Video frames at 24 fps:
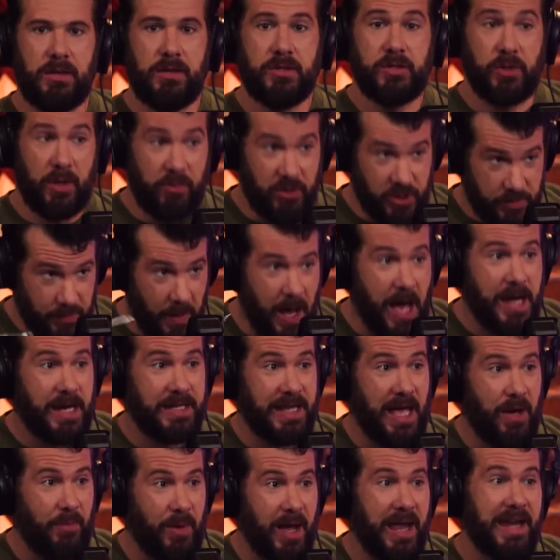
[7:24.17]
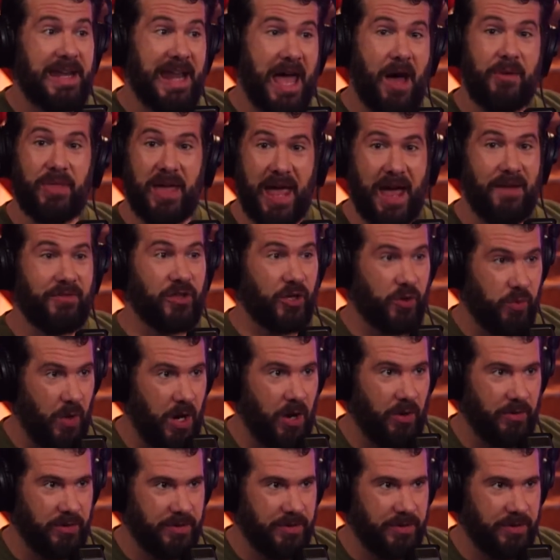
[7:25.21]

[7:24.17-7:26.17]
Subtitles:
So he responded that way, and now they have the quote.